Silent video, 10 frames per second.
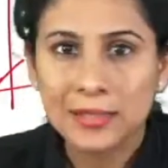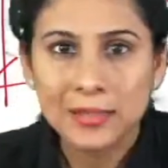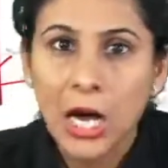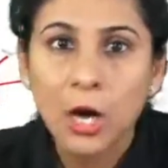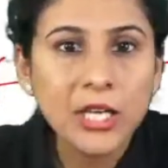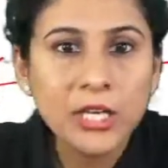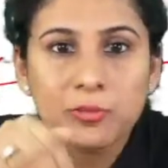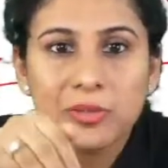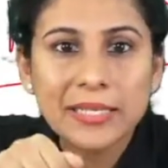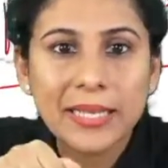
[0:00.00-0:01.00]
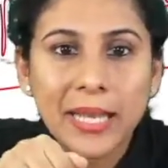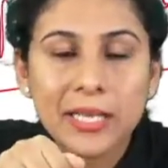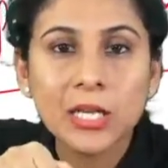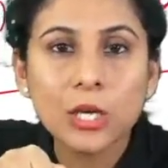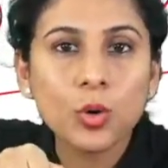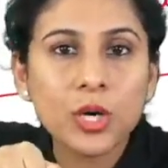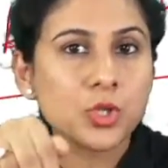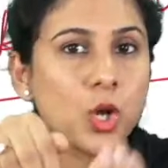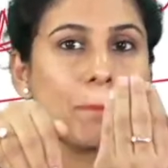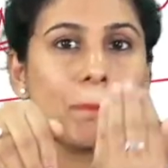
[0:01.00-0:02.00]
now that you will take the lower
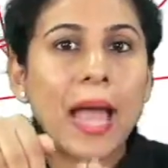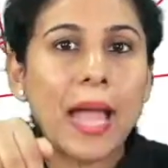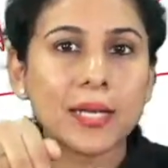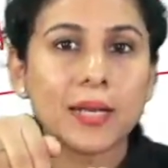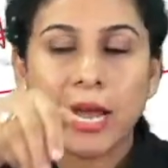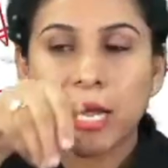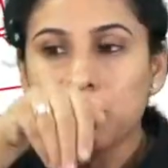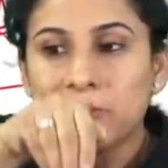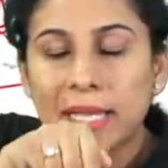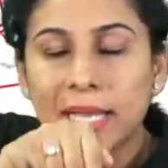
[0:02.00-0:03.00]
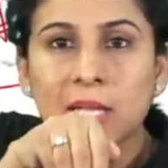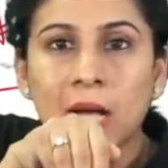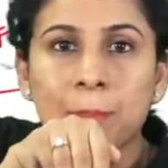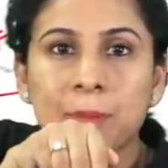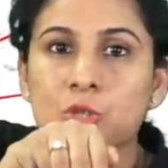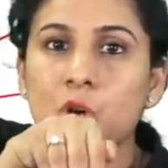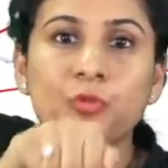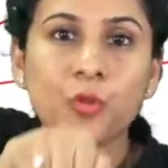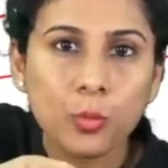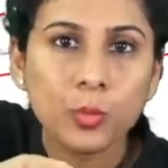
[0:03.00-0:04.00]
jaw back and you will take the upper jaw
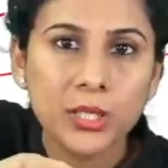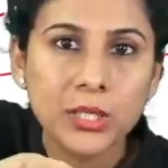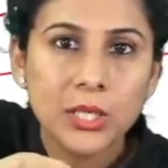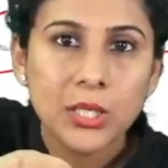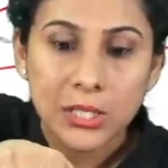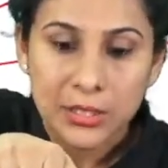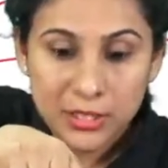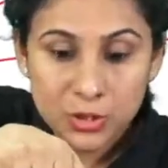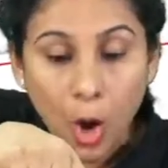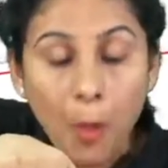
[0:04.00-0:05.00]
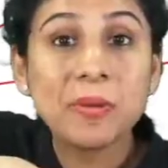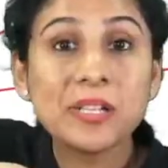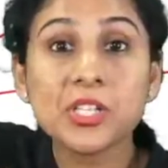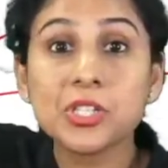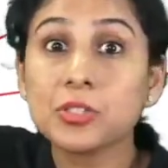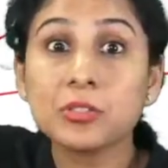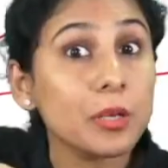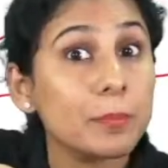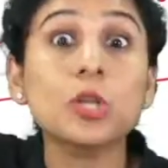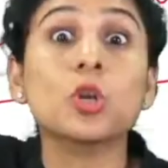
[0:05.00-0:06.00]
forward, this compensation
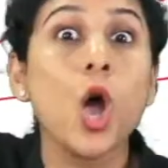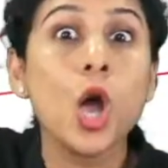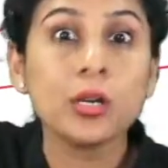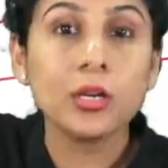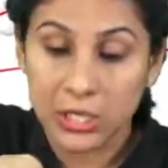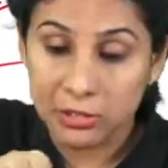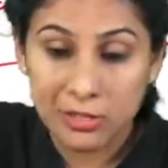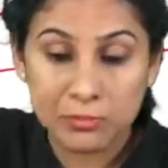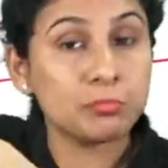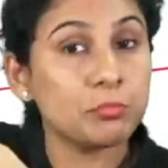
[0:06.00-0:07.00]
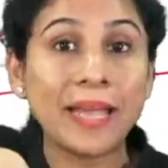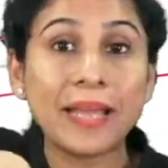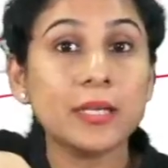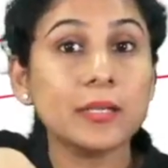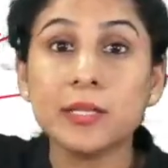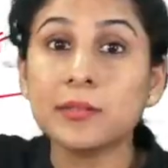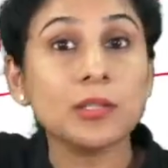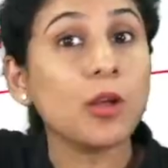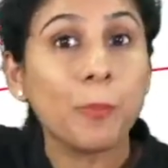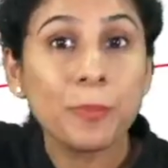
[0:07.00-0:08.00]
will be wrong. It will make the teeth
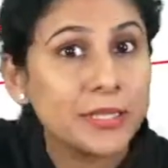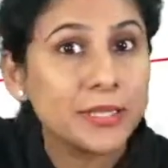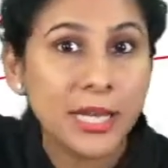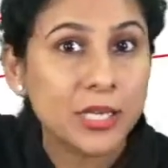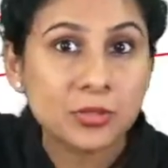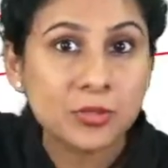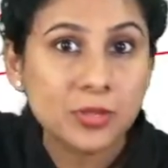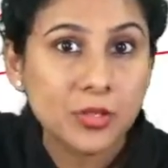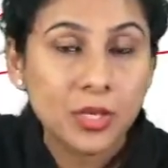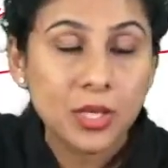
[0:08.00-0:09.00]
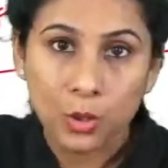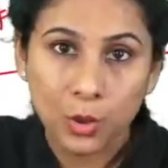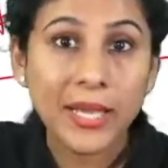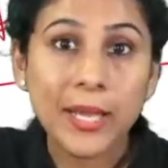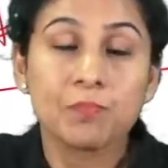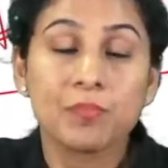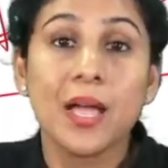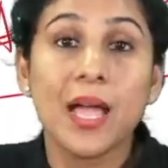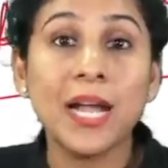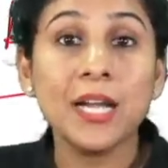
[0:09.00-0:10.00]
in opposite directions. Okay?
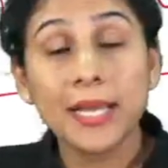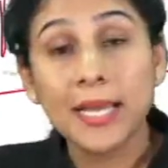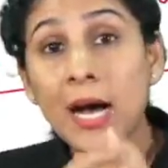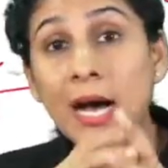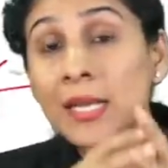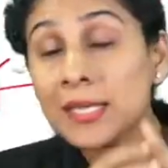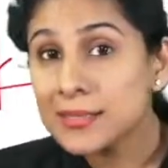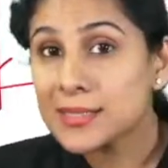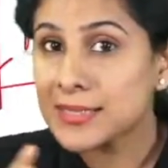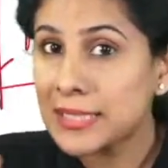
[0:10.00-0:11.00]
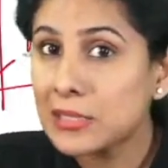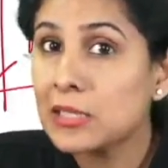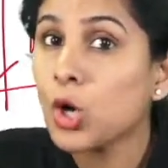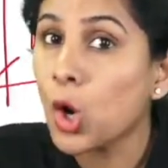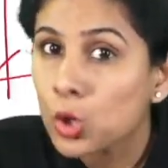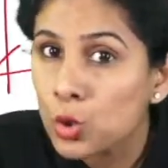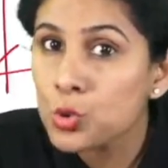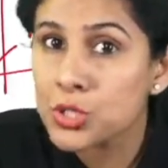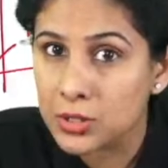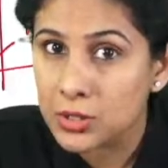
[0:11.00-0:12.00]
And unsettled
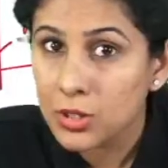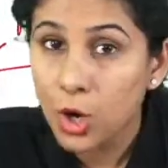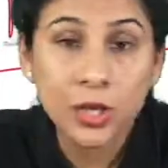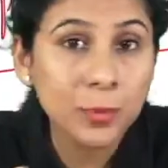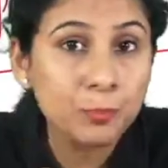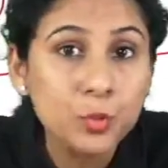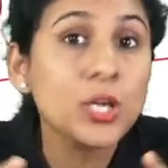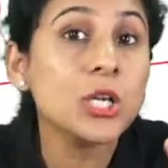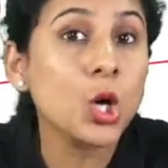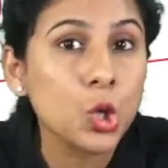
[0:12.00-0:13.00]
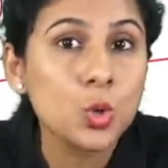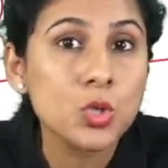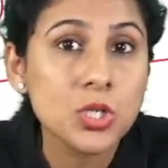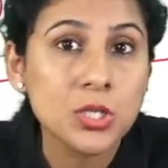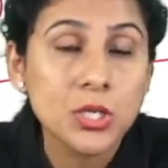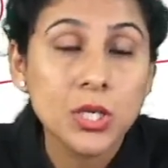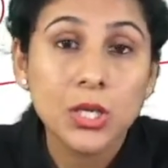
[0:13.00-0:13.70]
occlusion or a poor occlusion,